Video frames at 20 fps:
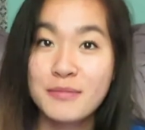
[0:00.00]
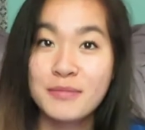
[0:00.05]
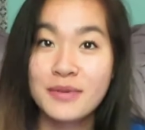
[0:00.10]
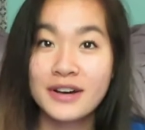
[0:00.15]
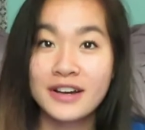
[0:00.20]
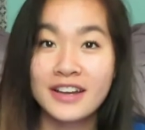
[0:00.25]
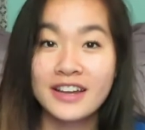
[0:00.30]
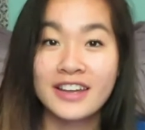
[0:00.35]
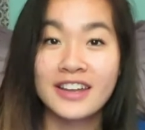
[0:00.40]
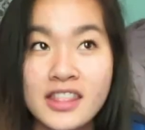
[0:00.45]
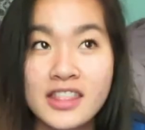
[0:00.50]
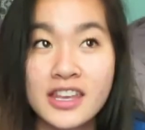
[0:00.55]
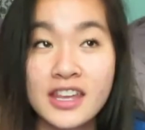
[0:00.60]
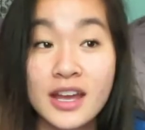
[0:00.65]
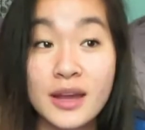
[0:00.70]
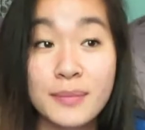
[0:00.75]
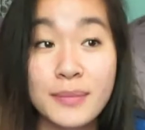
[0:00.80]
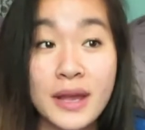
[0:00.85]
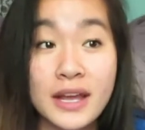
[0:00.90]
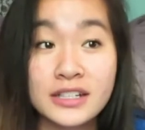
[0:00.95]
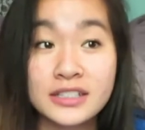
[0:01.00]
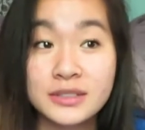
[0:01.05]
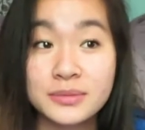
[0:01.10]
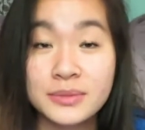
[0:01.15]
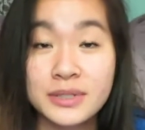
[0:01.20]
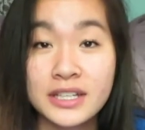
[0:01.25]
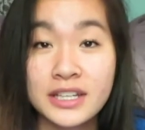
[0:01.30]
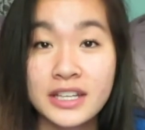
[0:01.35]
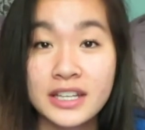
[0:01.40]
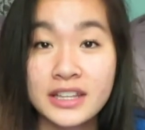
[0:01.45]
but they got back to
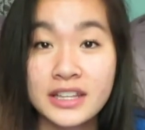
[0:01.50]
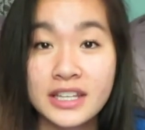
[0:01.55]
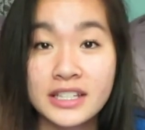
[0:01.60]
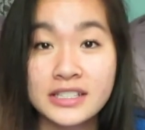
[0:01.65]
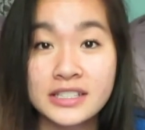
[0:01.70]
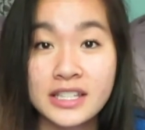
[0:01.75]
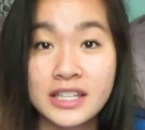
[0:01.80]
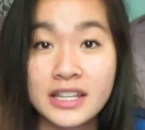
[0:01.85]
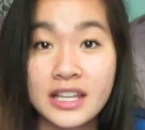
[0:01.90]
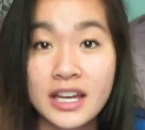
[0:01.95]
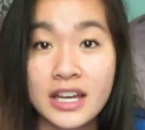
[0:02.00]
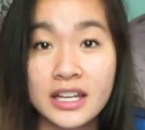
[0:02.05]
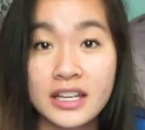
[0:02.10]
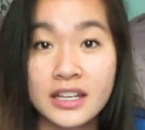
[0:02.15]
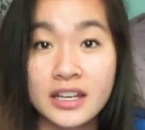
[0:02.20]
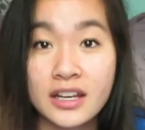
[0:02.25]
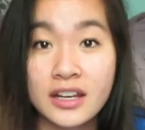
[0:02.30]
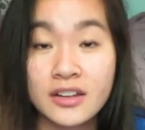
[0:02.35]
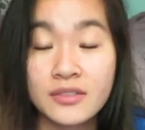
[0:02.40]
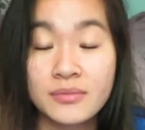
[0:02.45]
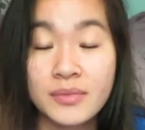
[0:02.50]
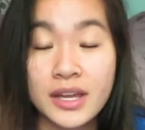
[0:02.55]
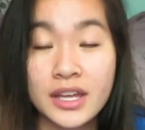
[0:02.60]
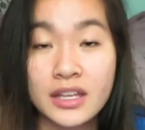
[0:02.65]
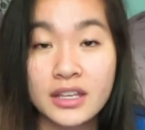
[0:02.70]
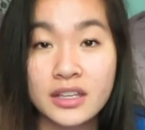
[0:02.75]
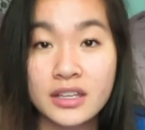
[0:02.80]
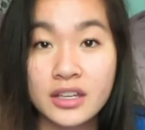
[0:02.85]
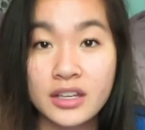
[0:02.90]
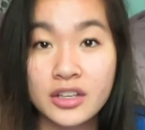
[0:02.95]
me and they said that none of
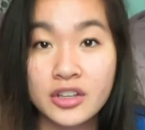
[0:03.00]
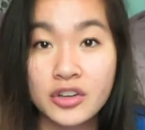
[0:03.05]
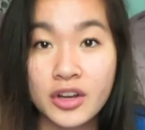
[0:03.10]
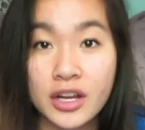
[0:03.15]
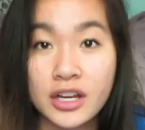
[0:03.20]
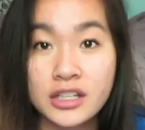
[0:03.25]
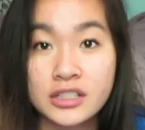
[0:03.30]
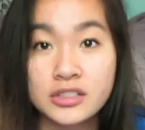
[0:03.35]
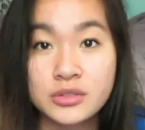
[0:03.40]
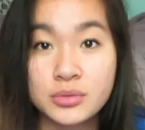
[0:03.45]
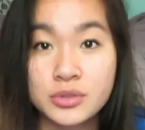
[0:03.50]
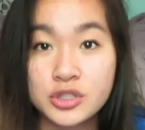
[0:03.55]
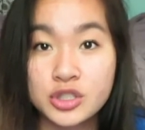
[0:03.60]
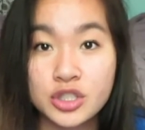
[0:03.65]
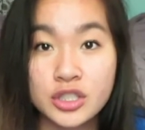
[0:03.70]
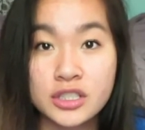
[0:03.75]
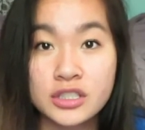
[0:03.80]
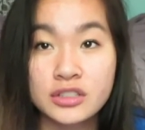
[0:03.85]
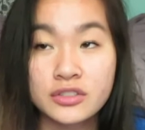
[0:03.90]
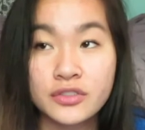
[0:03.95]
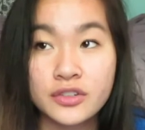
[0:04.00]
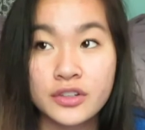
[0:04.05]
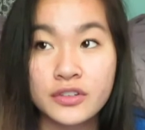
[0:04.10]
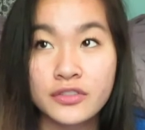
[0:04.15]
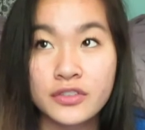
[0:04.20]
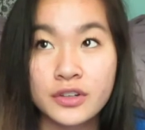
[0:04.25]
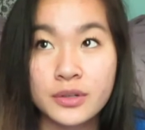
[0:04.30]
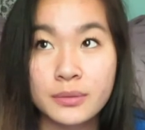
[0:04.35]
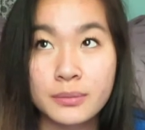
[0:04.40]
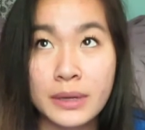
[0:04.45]
my credits would transfer
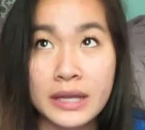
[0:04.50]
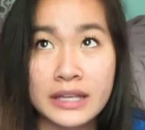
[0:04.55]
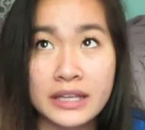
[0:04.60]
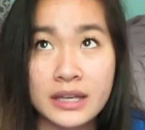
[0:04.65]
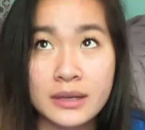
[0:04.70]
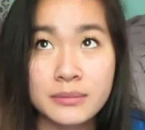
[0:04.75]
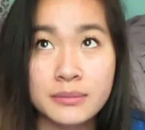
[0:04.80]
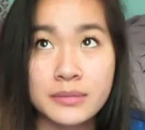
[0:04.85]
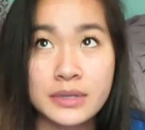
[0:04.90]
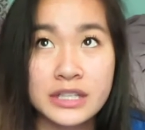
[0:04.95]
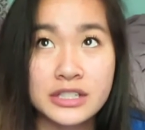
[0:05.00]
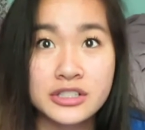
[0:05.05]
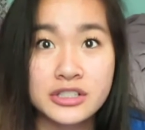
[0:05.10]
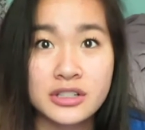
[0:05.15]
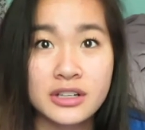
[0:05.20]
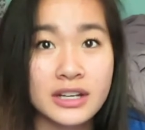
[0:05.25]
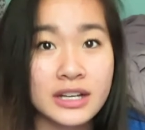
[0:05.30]
for my chem major.